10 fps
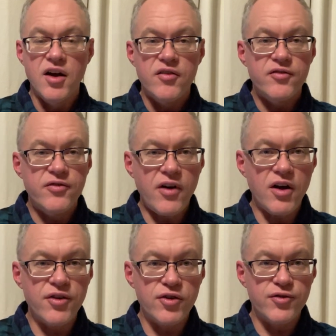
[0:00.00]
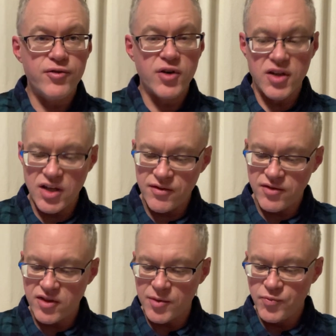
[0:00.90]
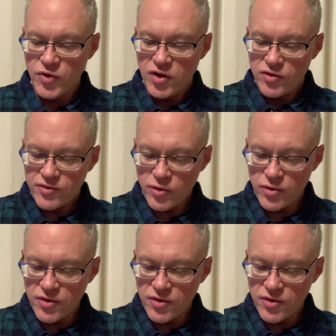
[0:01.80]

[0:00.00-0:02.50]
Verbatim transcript: Father, forgive them, for